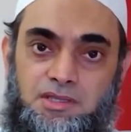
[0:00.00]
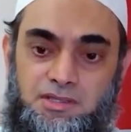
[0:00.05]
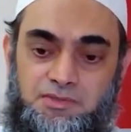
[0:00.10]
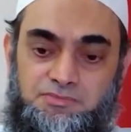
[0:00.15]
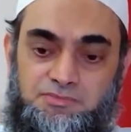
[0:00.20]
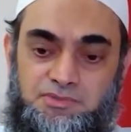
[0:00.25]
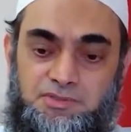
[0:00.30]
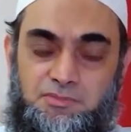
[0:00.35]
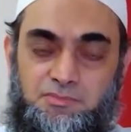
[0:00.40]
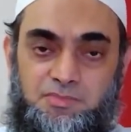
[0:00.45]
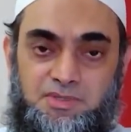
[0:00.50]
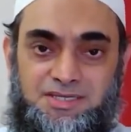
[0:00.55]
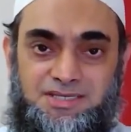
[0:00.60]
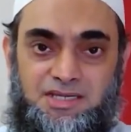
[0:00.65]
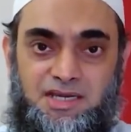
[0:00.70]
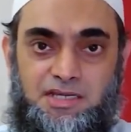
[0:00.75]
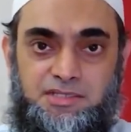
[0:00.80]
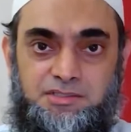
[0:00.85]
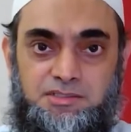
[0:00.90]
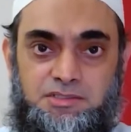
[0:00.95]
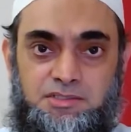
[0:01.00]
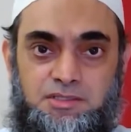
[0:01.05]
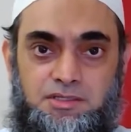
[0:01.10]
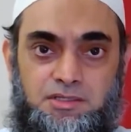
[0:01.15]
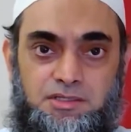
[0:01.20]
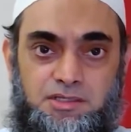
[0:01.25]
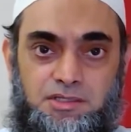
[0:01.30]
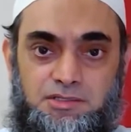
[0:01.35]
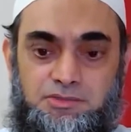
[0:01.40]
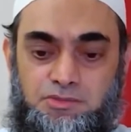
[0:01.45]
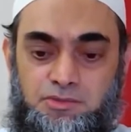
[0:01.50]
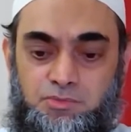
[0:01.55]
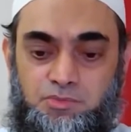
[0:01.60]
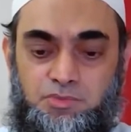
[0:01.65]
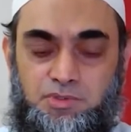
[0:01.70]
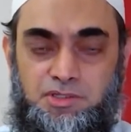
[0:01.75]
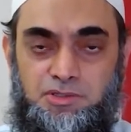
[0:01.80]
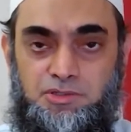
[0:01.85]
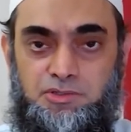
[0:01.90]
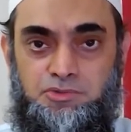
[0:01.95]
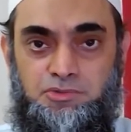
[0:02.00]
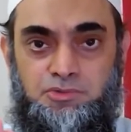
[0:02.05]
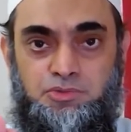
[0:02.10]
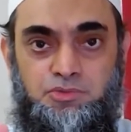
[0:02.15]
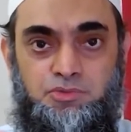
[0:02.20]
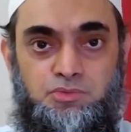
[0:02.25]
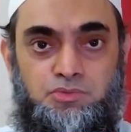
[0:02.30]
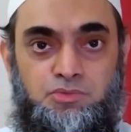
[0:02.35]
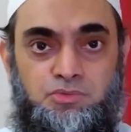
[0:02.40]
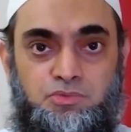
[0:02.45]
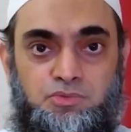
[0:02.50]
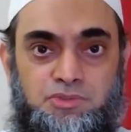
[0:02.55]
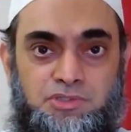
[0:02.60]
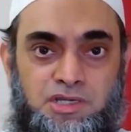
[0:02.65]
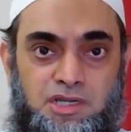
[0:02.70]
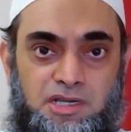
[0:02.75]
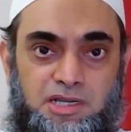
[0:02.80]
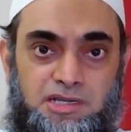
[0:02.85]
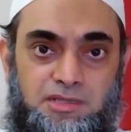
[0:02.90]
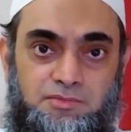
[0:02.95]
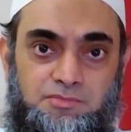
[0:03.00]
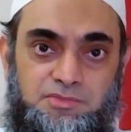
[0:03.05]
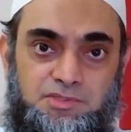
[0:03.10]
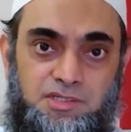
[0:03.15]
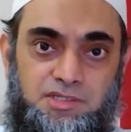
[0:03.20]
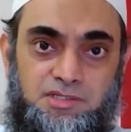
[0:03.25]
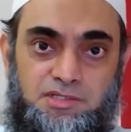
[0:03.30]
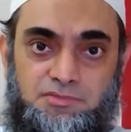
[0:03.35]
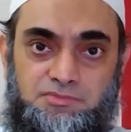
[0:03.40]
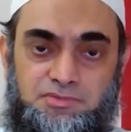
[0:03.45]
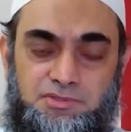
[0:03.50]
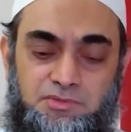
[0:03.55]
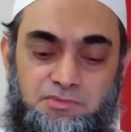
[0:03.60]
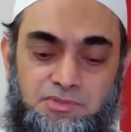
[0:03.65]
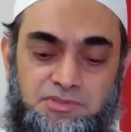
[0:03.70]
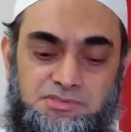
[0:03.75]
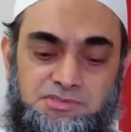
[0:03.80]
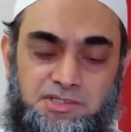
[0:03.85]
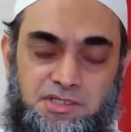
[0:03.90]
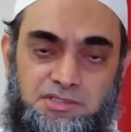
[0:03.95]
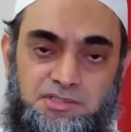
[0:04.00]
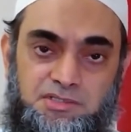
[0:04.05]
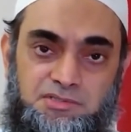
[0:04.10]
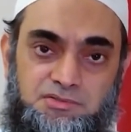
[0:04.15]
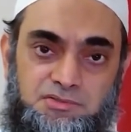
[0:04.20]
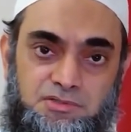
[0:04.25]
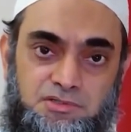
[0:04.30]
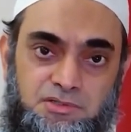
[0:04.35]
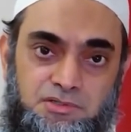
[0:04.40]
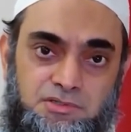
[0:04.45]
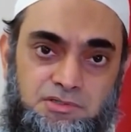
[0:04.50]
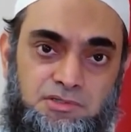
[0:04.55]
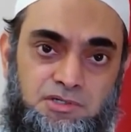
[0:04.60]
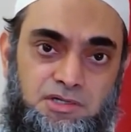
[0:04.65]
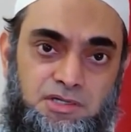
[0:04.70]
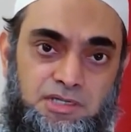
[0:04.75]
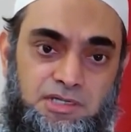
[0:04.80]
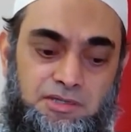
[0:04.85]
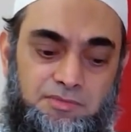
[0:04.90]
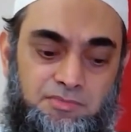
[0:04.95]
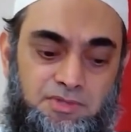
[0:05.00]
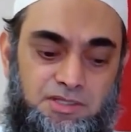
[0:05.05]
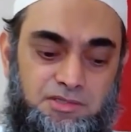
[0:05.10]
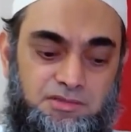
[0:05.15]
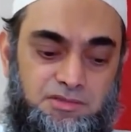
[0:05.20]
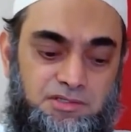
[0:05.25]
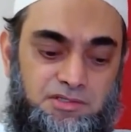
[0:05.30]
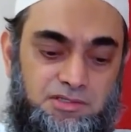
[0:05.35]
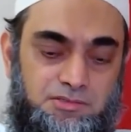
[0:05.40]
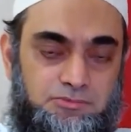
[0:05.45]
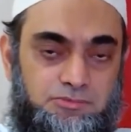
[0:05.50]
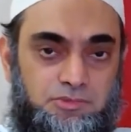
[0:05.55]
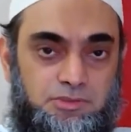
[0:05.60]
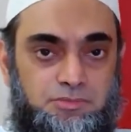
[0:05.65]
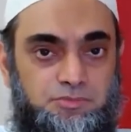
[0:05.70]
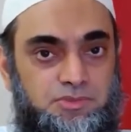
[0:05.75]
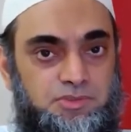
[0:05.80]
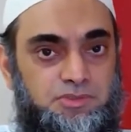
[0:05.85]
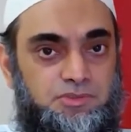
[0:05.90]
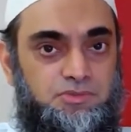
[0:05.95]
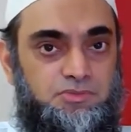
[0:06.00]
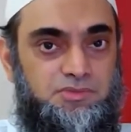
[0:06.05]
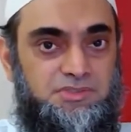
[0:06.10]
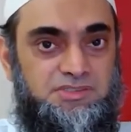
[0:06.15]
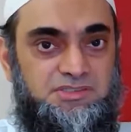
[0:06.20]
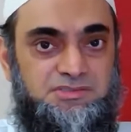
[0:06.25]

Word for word: If somebody uttered the word 2 times, and if someone says the 3rd time, and it will be over,